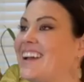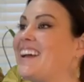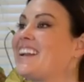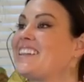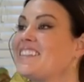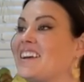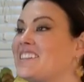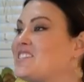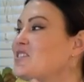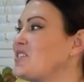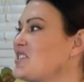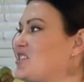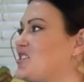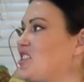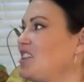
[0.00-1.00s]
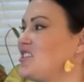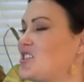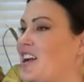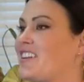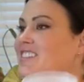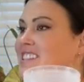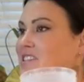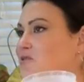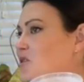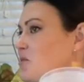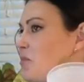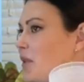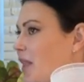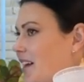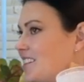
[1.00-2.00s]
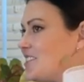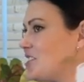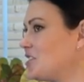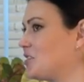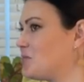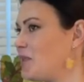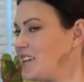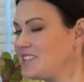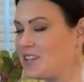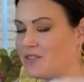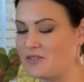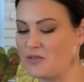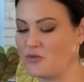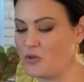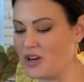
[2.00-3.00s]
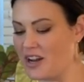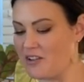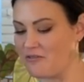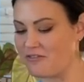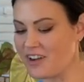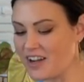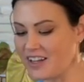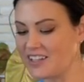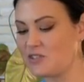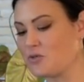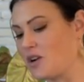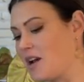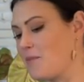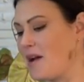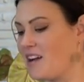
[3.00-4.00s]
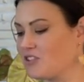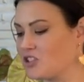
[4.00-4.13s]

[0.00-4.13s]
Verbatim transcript: And I like to exchange out different planters based off of what I find when I'm out